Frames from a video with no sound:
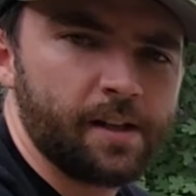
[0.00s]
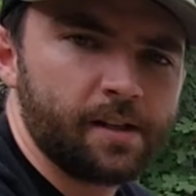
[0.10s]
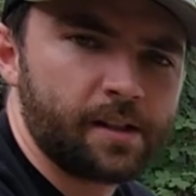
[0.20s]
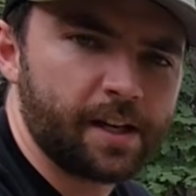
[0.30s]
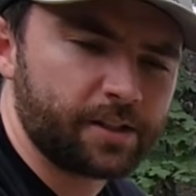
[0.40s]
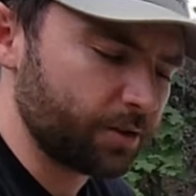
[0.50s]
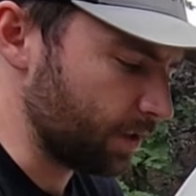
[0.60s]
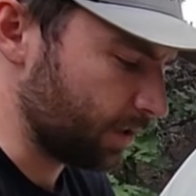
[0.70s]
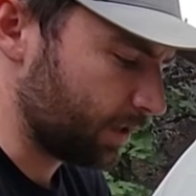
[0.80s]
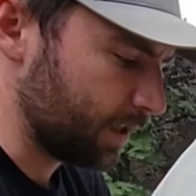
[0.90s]
Okay, so
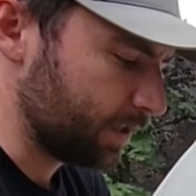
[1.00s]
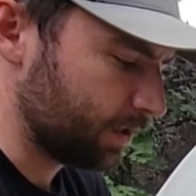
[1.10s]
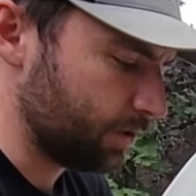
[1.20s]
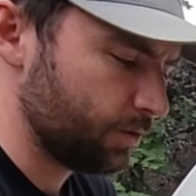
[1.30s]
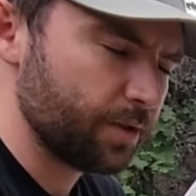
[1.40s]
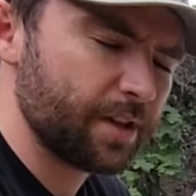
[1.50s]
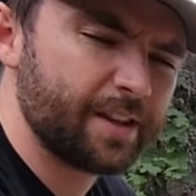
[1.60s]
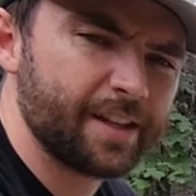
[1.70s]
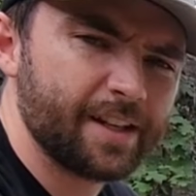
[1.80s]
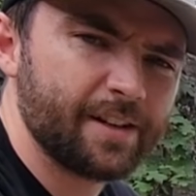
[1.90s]
another thing too,
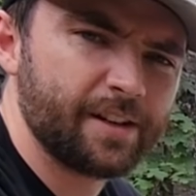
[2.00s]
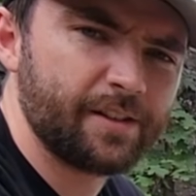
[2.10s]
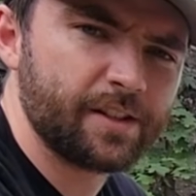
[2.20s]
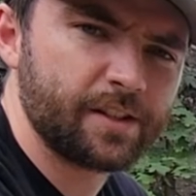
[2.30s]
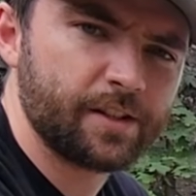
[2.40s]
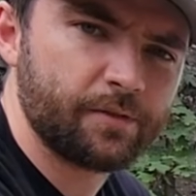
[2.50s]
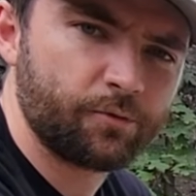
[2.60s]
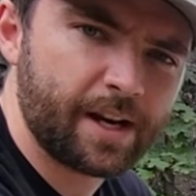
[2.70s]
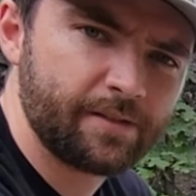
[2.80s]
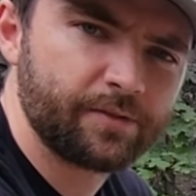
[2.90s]
the
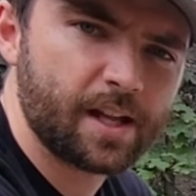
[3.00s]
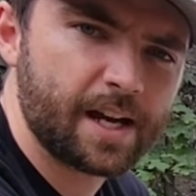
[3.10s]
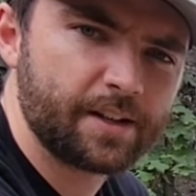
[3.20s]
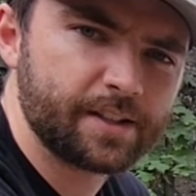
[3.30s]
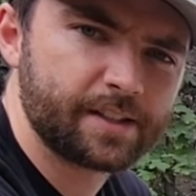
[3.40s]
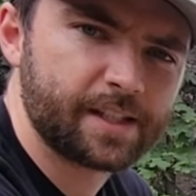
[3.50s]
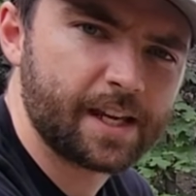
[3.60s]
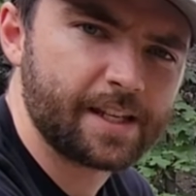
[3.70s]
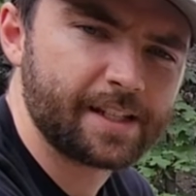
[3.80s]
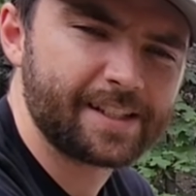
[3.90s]
rainfly on this
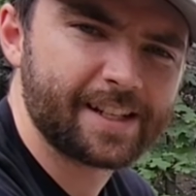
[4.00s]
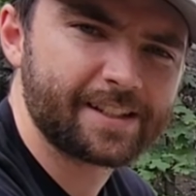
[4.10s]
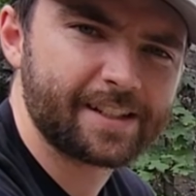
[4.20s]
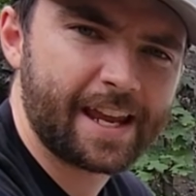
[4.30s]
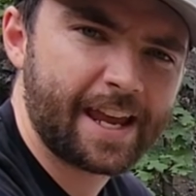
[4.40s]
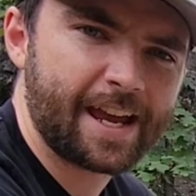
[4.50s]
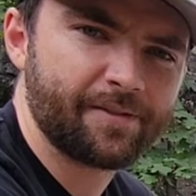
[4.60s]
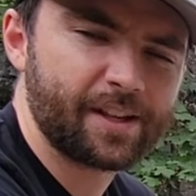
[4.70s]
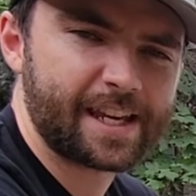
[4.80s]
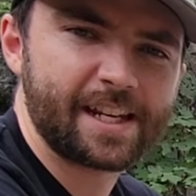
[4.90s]
tent, it doesn't have
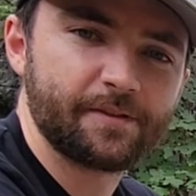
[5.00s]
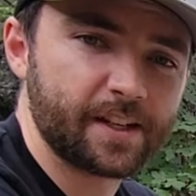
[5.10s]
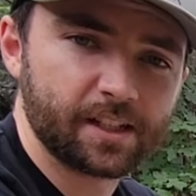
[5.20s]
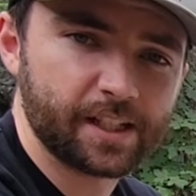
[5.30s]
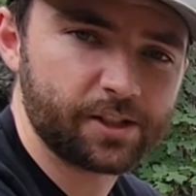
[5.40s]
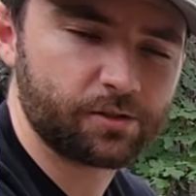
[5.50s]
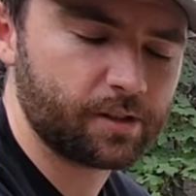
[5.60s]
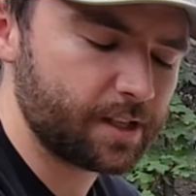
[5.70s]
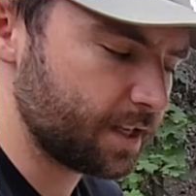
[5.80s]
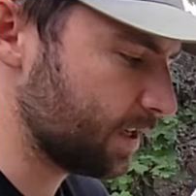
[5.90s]
like any ventilation or
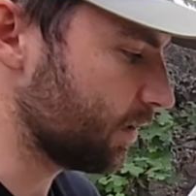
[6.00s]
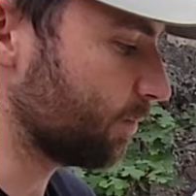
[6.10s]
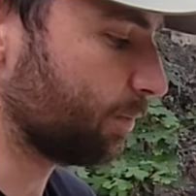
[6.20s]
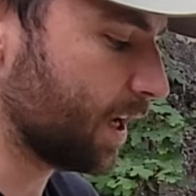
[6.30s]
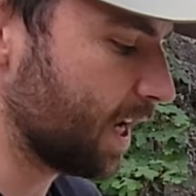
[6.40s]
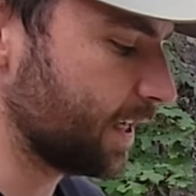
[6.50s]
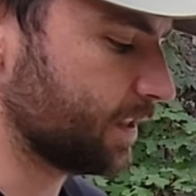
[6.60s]
anything, but